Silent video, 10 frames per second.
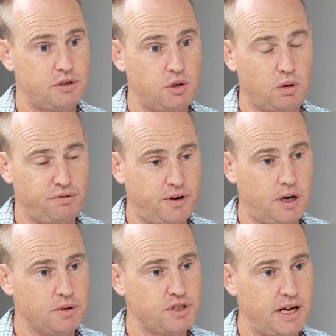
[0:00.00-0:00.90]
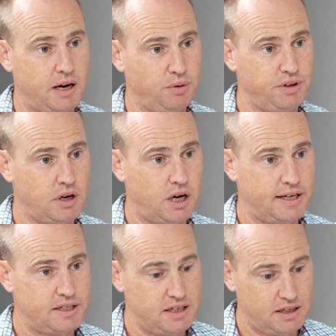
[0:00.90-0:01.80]
do you want to file this now with the
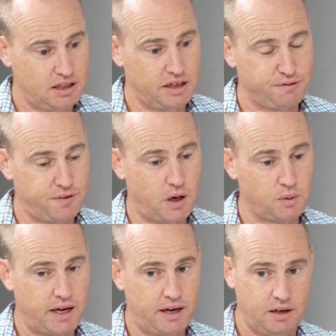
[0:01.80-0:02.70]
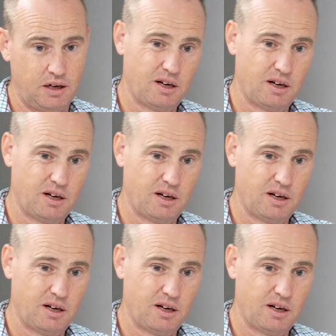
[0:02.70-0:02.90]
IRD? Click file now.